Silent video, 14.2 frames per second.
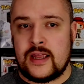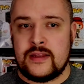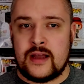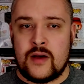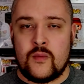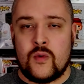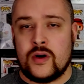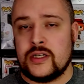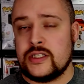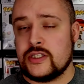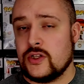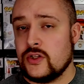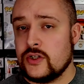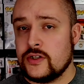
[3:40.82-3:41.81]
and not
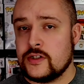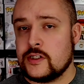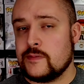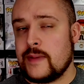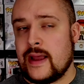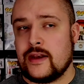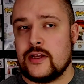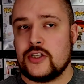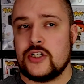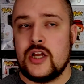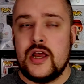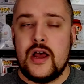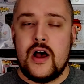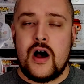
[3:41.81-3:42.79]
wanting to learn
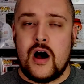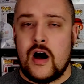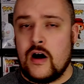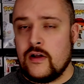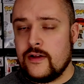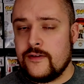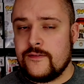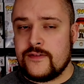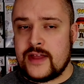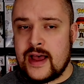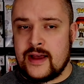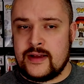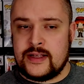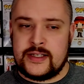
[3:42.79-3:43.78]
Spanish. All of
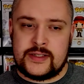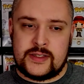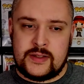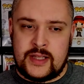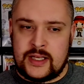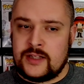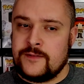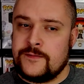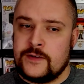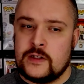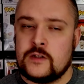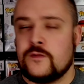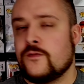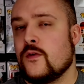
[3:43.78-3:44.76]
that is like the
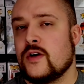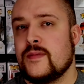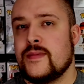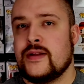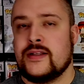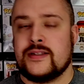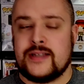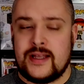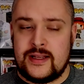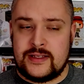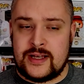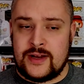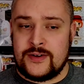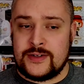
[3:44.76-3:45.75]
first 40 minutes,
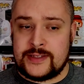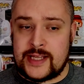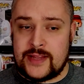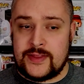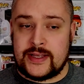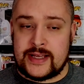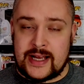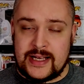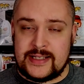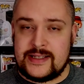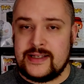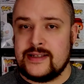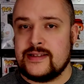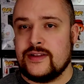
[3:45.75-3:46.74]
getting to understand the
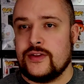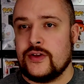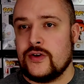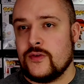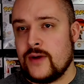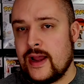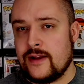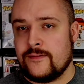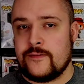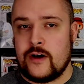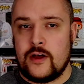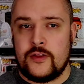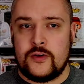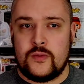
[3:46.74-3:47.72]
cousins and the
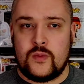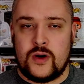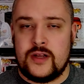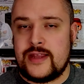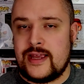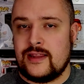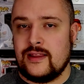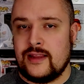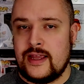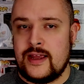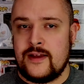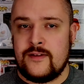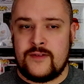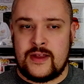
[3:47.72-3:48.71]
grandfather, where they
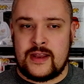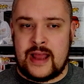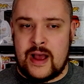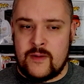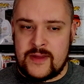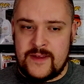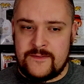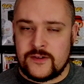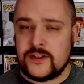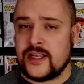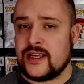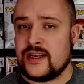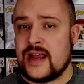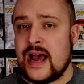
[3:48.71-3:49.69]
live and how he
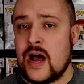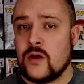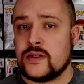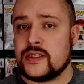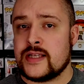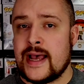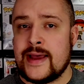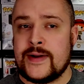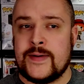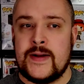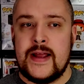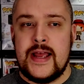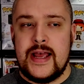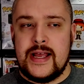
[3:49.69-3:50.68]
feels like an
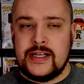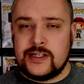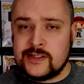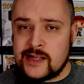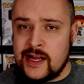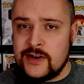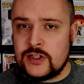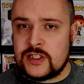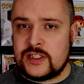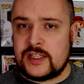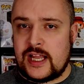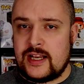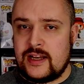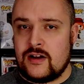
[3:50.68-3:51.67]
outsider, just
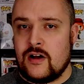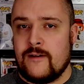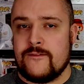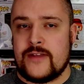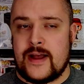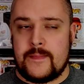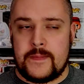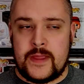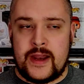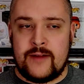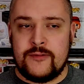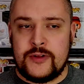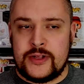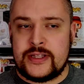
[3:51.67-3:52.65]
understanding all of that. And
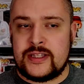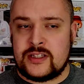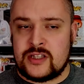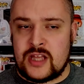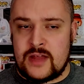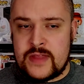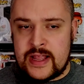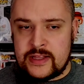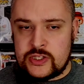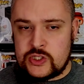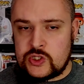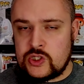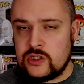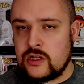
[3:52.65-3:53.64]
I really thought that
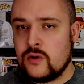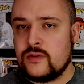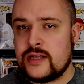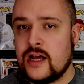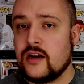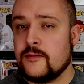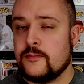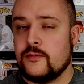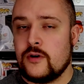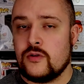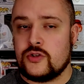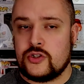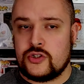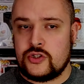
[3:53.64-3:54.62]
slowed down
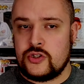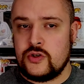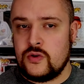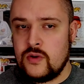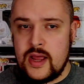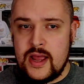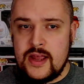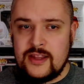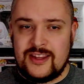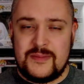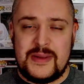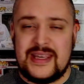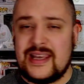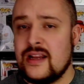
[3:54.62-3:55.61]
approach to
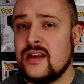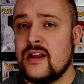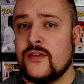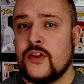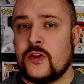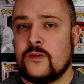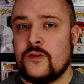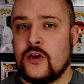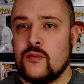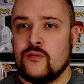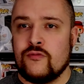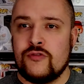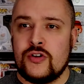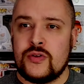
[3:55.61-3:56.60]
the beginning of this
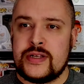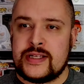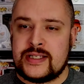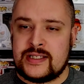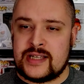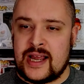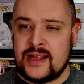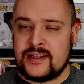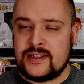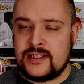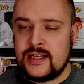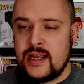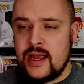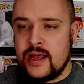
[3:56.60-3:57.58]
film really
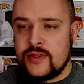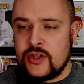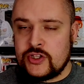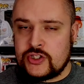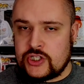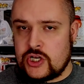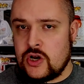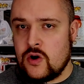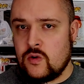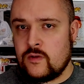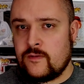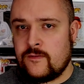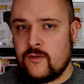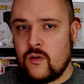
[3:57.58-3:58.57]
set the
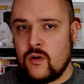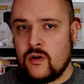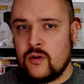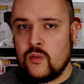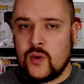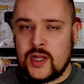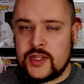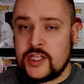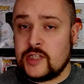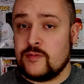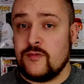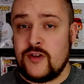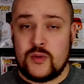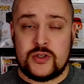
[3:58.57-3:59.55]
tone for what
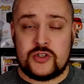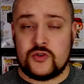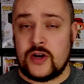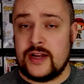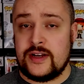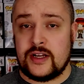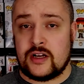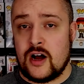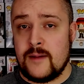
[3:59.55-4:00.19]
this movie was trying to